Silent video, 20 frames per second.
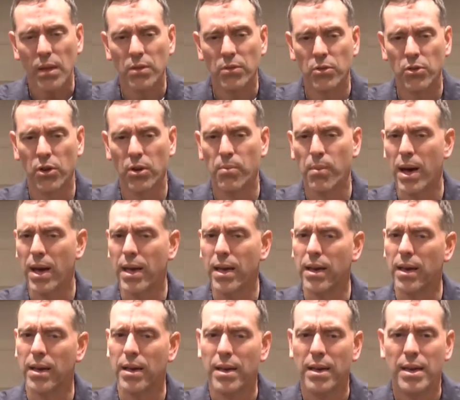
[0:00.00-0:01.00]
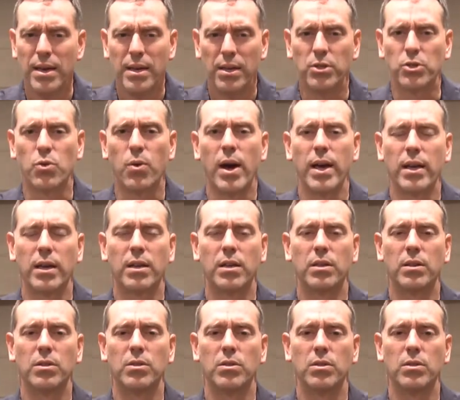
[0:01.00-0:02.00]
Jeremiah is quite
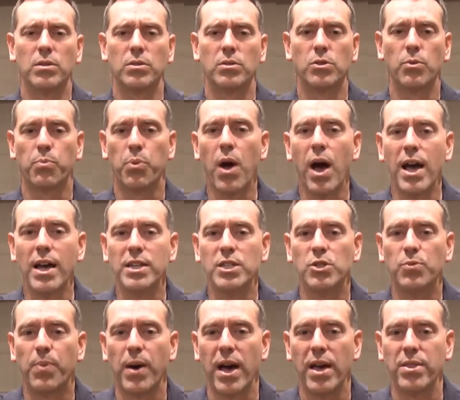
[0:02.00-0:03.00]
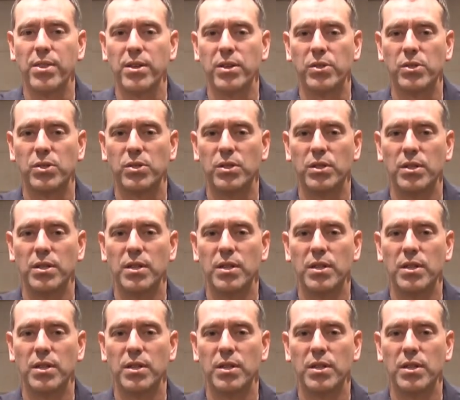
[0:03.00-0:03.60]
surprised by this